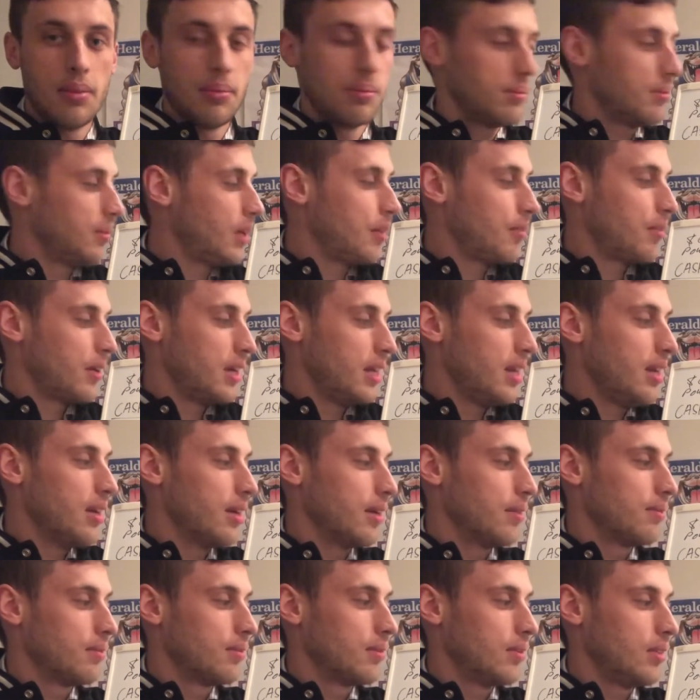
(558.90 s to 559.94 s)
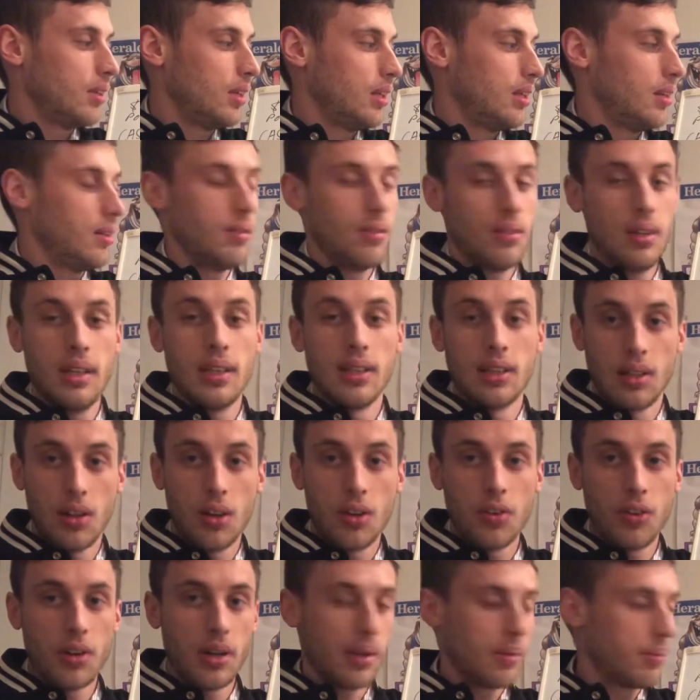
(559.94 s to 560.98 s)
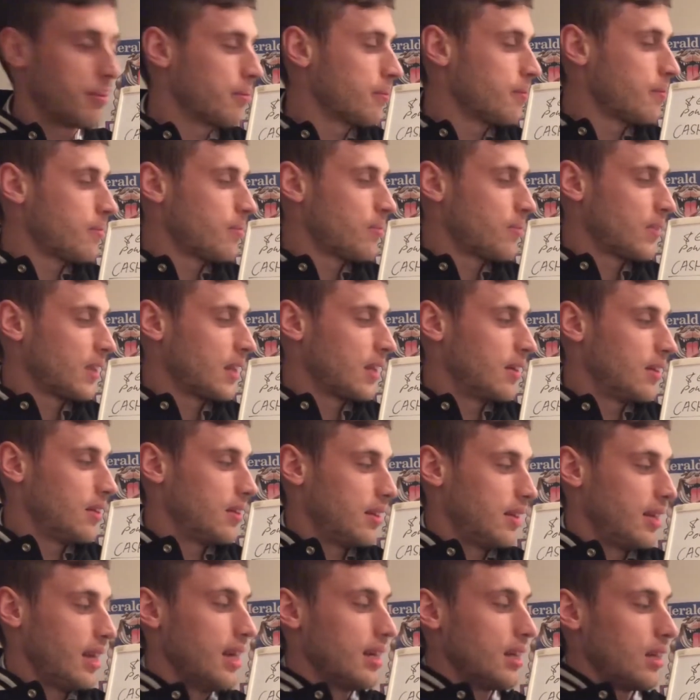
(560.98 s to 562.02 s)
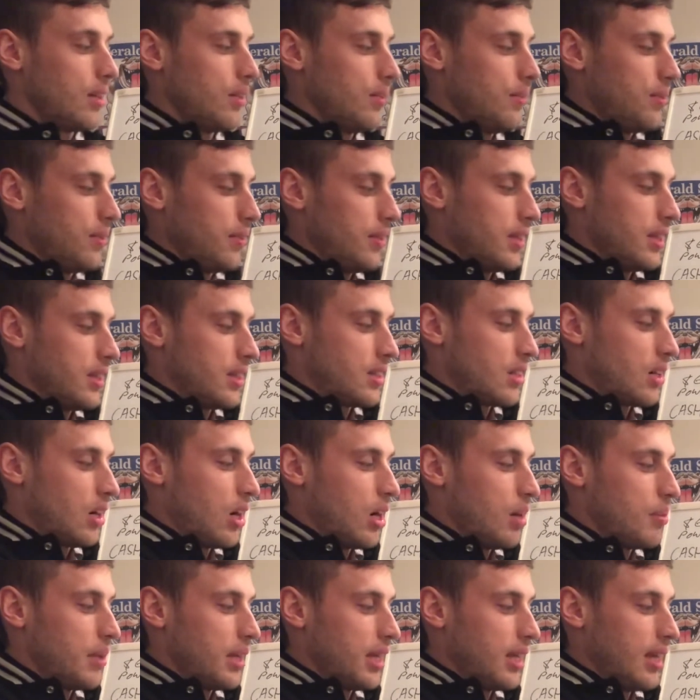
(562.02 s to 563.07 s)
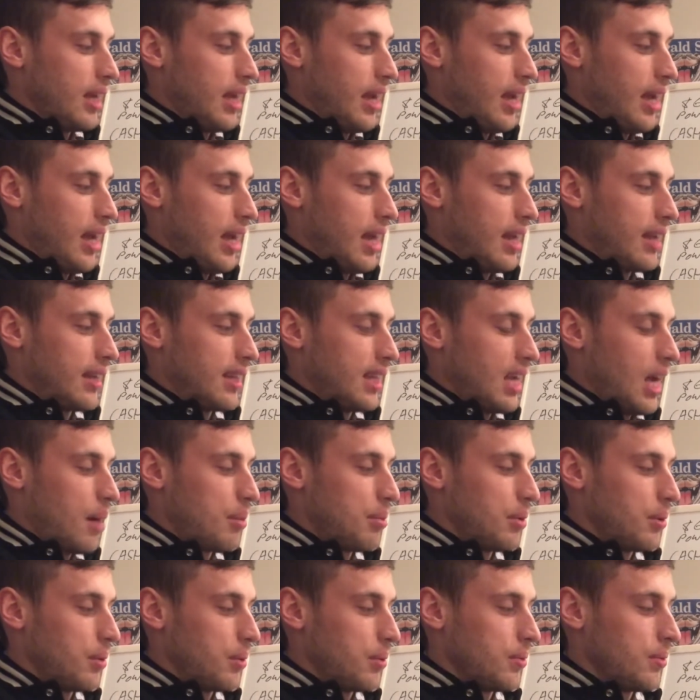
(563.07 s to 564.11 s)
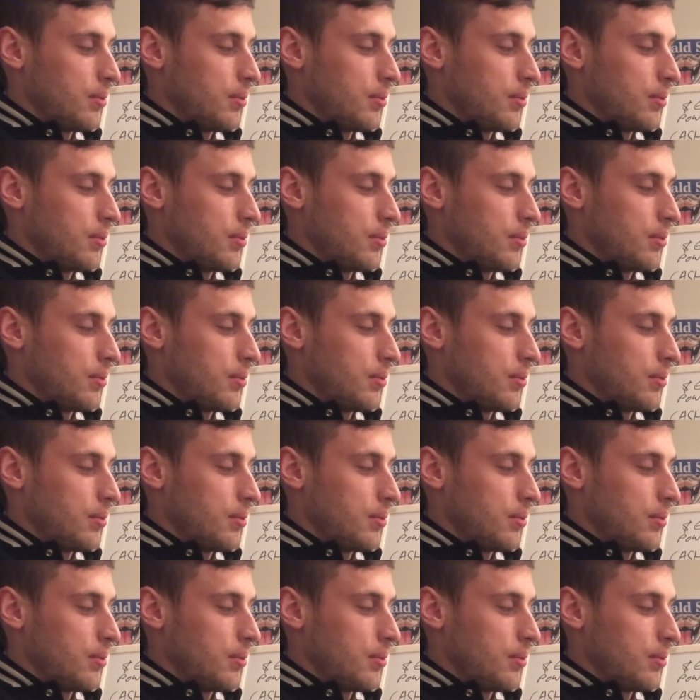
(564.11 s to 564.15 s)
every year in the long run. The negative is timing and capital.